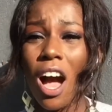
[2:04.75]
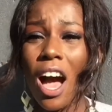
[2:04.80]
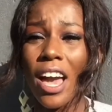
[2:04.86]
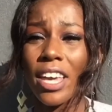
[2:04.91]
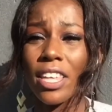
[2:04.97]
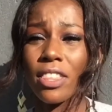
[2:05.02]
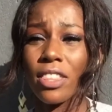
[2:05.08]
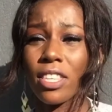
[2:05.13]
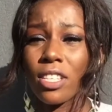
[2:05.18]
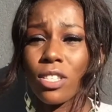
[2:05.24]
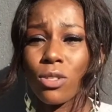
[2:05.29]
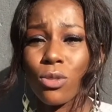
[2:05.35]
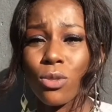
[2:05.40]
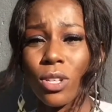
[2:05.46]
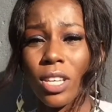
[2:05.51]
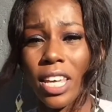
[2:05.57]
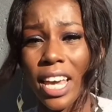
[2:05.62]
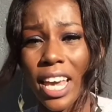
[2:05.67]
are in this
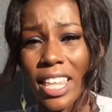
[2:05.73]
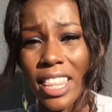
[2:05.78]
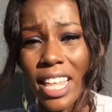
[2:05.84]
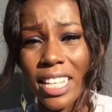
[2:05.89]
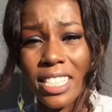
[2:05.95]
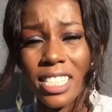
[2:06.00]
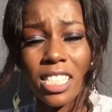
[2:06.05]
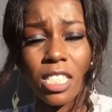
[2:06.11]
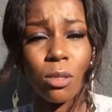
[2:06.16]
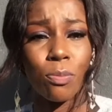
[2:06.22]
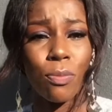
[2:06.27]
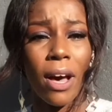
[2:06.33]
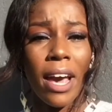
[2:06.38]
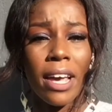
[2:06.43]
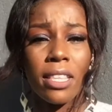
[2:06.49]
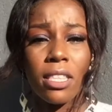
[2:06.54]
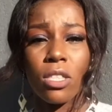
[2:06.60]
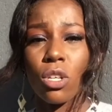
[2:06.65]
together
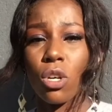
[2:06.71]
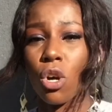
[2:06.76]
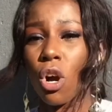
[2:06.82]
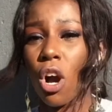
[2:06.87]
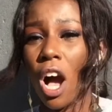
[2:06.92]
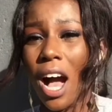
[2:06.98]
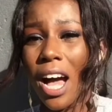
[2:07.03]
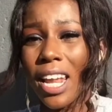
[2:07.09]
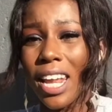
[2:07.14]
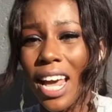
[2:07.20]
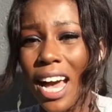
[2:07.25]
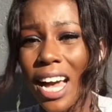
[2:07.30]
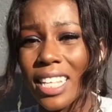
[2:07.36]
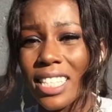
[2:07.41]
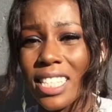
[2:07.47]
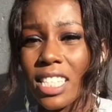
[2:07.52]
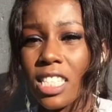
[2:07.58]
despite the color,